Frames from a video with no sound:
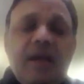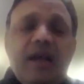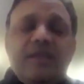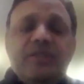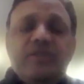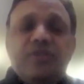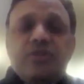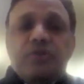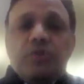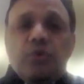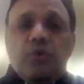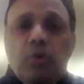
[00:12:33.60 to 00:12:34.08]

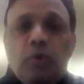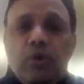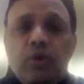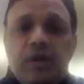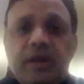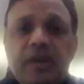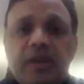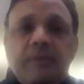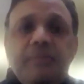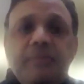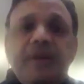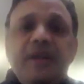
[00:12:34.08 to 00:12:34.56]
And so the whole
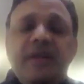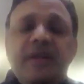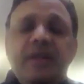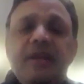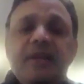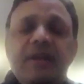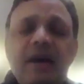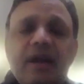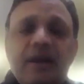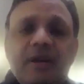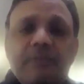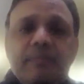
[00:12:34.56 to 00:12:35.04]

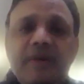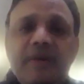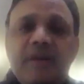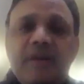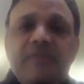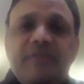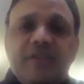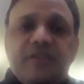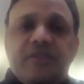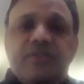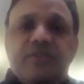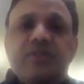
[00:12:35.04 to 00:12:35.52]
DBT, direct
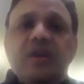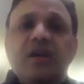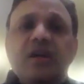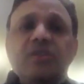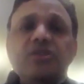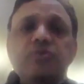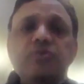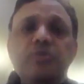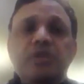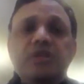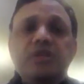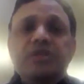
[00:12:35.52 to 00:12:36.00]
benefits
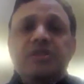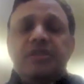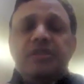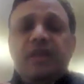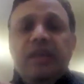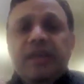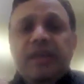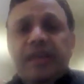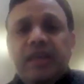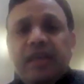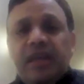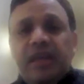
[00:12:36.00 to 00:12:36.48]
transfers,
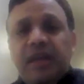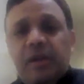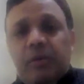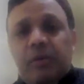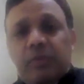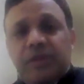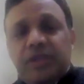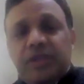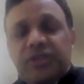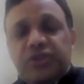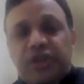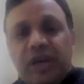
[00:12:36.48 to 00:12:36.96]
linking it
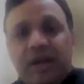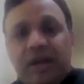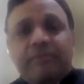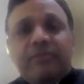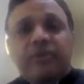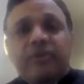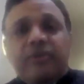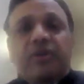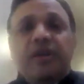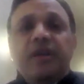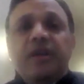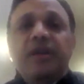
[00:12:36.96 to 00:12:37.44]
with the
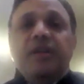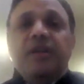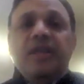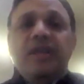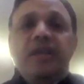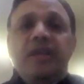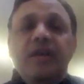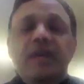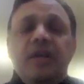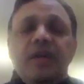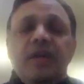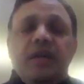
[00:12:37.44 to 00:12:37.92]
JAM
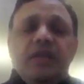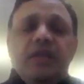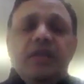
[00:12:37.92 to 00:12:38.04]
Trinity,